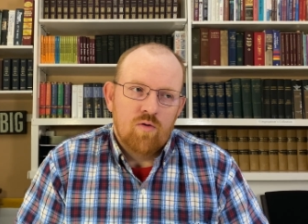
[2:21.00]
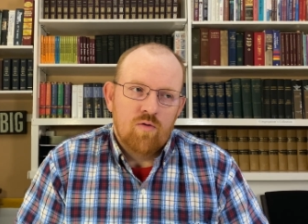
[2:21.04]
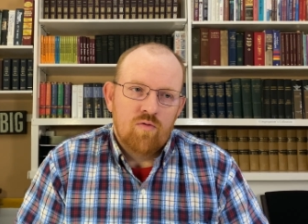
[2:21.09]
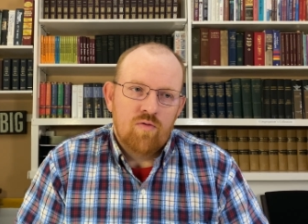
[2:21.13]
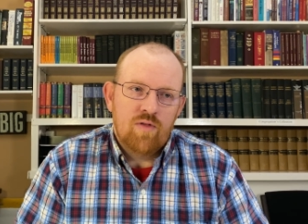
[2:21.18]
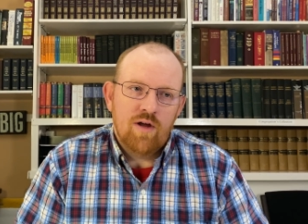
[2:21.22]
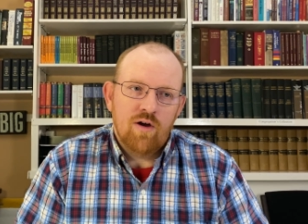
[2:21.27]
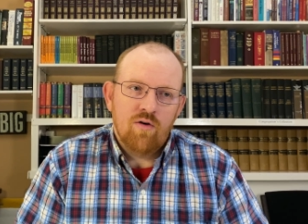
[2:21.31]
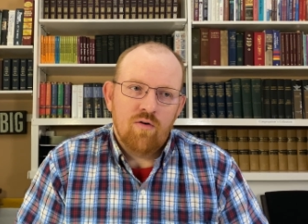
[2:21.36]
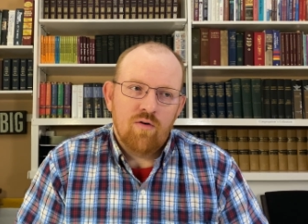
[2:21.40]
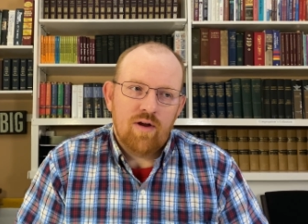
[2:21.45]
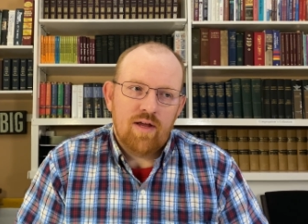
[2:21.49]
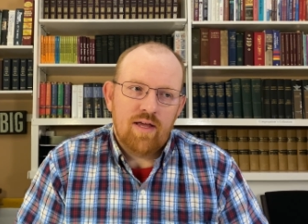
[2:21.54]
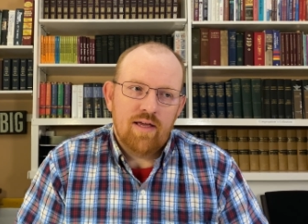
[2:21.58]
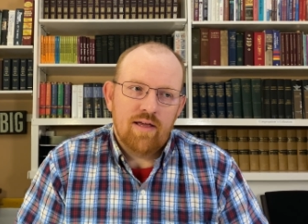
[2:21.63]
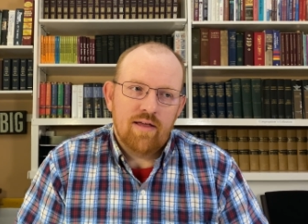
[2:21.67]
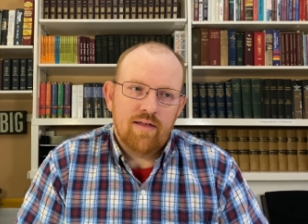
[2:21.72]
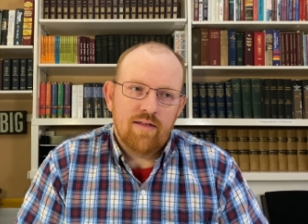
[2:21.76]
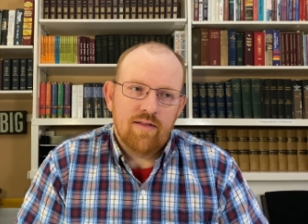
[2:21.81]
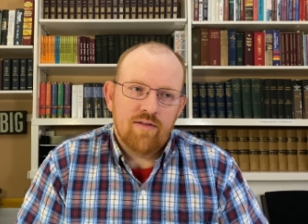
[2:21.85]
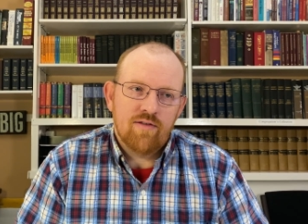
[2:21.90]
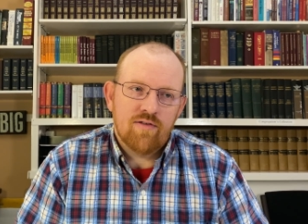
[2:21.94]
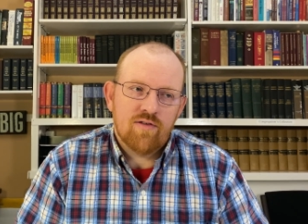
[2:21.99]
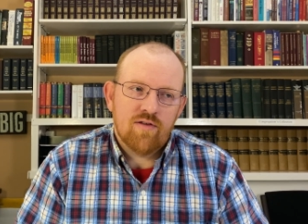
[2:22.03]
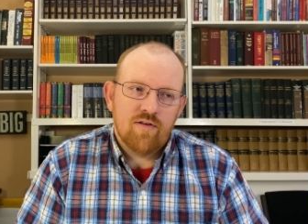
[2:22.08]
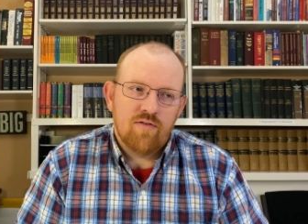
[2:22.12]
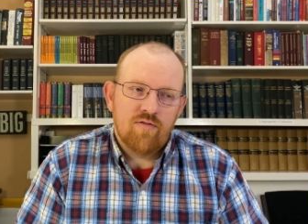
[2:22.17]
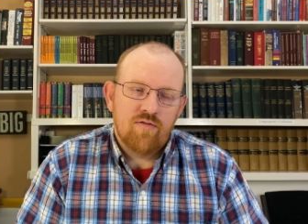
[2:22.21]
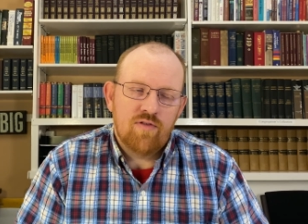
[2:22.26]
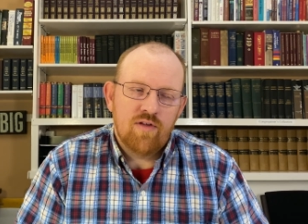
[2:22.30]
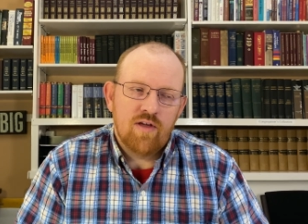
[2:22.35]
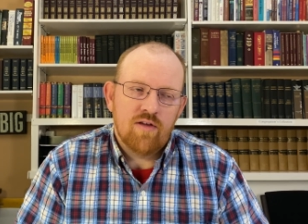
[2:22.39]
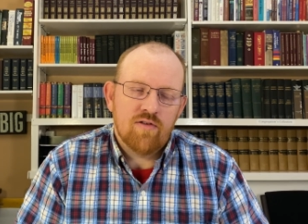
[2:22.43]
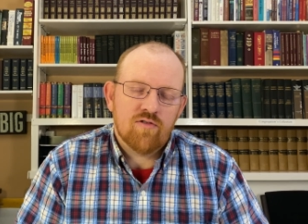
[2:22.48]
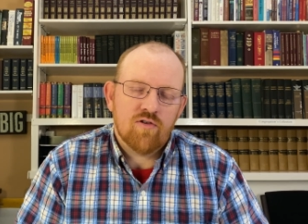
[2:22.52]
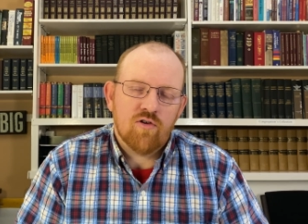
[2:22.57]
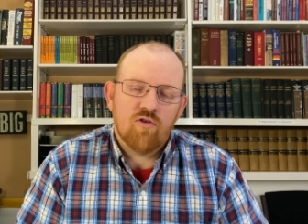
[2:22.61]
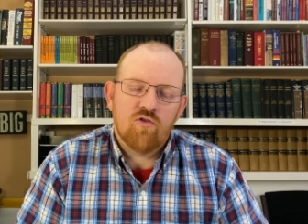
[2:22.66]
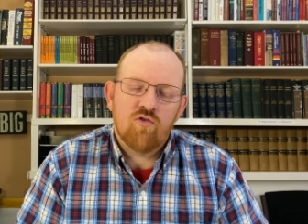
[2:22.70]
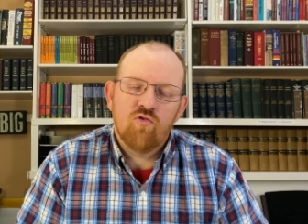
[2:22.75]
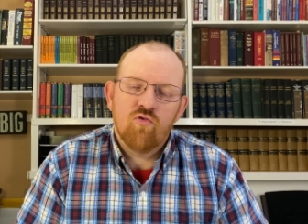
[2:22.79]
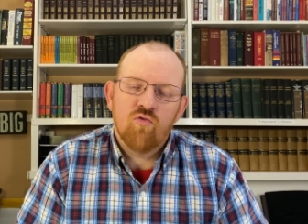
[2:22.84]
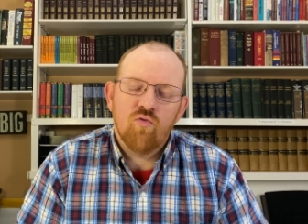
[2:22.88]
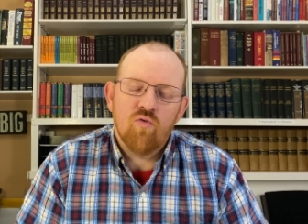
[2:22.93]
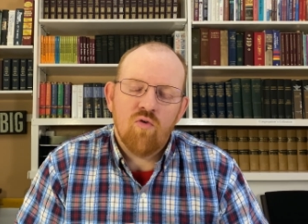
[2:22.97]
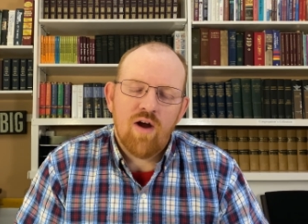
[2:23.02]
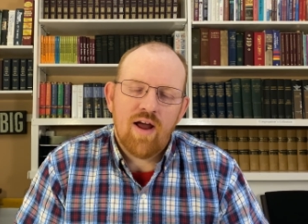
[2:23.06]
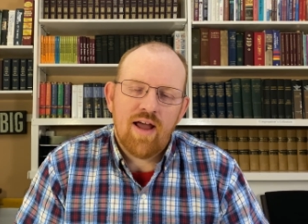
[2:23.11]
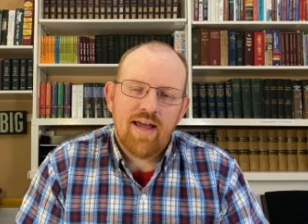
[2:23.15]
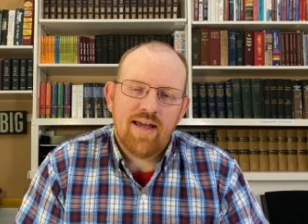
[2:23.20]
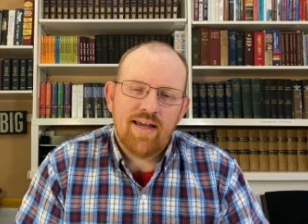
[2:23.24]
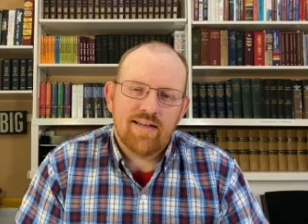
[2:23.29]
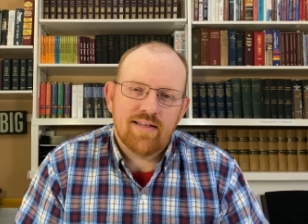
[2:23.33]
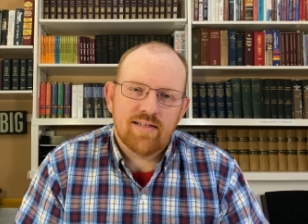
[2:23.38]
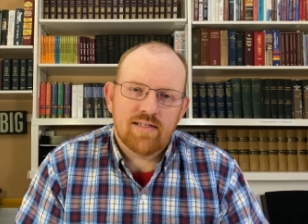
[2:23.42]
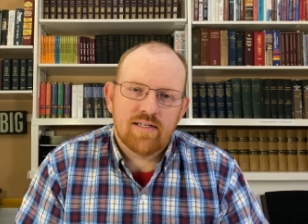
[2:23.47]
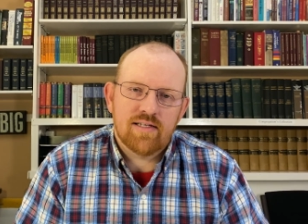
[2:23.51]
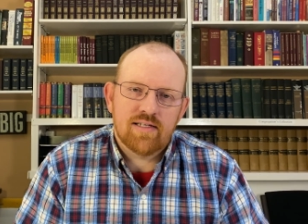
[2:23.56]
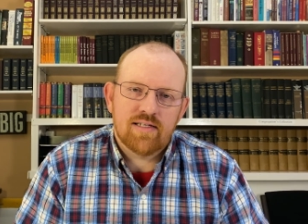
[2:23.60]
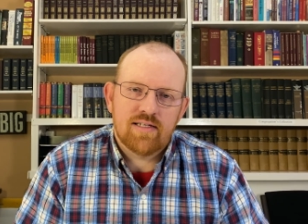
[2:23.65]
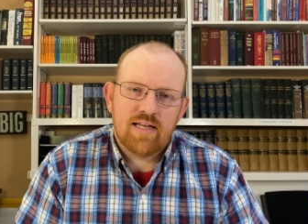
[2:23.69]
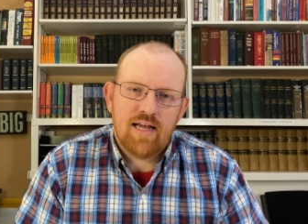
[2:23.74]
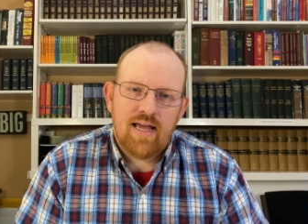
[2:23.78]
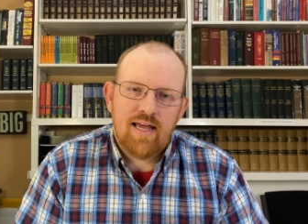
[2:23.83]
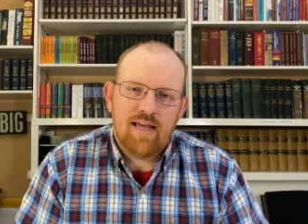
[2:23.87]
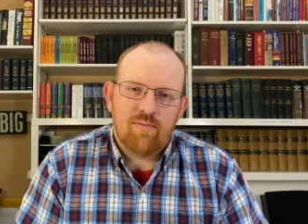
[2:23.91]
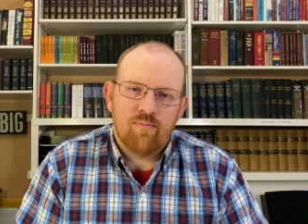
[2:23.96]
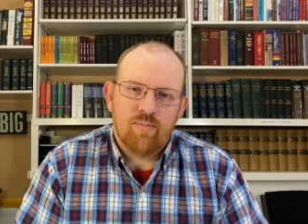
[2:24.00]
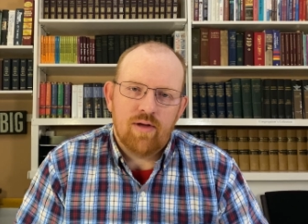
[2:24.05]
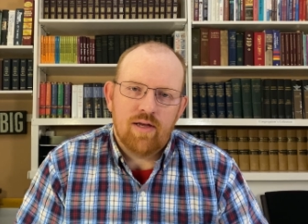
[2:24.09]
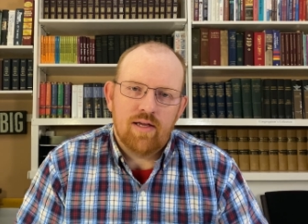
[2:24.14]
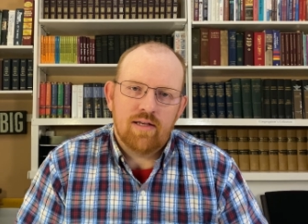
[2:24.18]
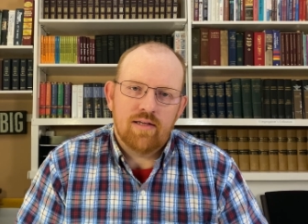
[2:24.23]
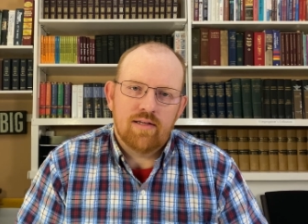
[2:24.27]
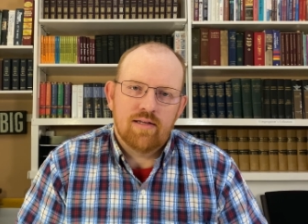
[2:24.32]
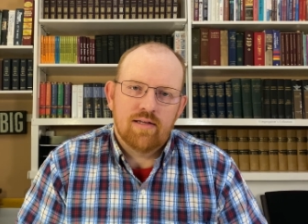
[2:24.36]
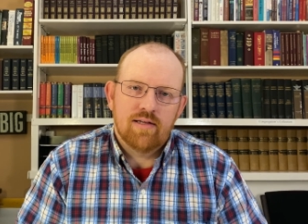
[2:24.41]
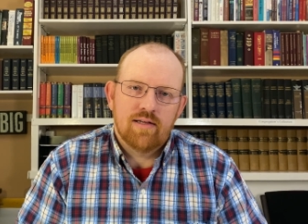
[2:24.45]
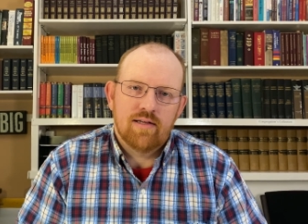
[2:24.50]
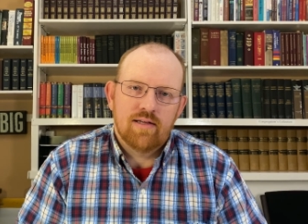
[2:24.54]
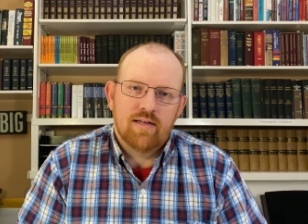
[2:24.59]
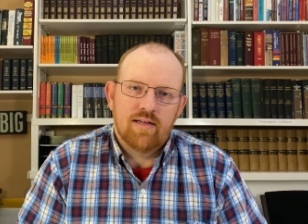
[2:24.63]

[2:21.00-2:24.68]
there is this great statement